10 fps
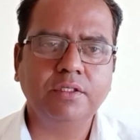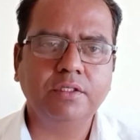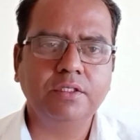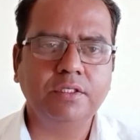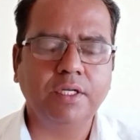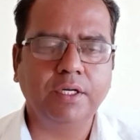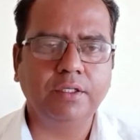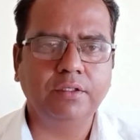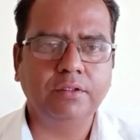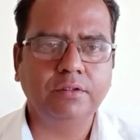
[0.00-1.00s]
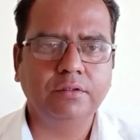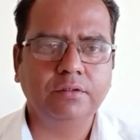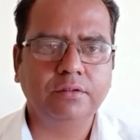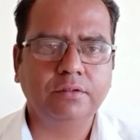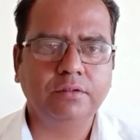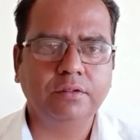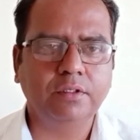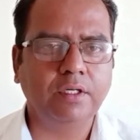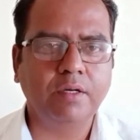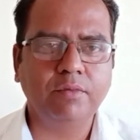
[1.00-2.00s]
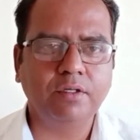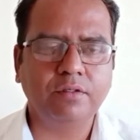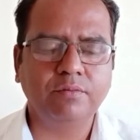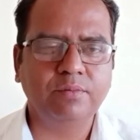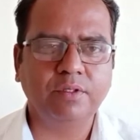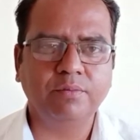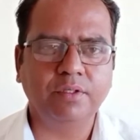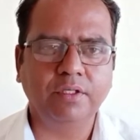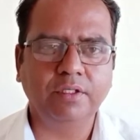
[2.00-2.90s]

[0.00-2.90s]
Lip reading: understand grammar properly.